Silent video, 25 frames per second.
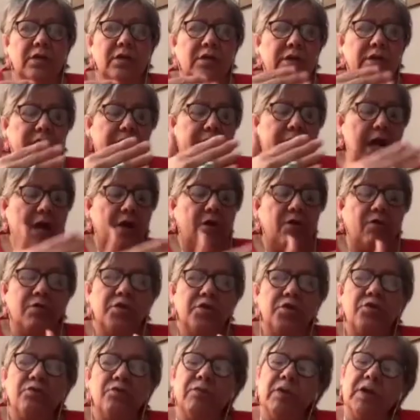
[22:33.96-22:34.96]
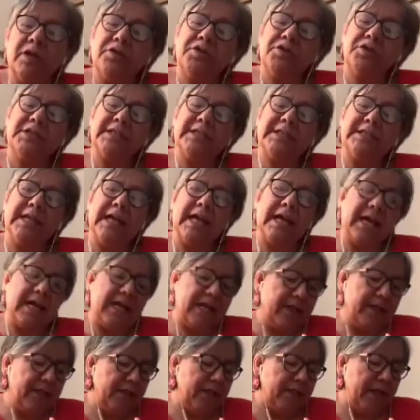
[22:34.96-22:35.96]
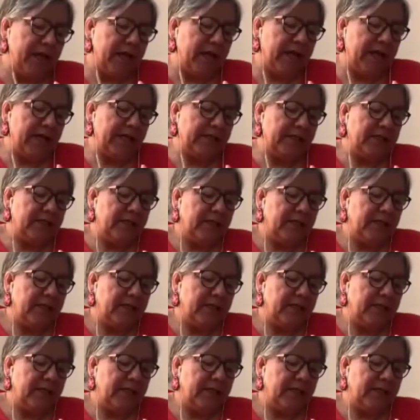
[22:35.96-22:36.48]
now you understand that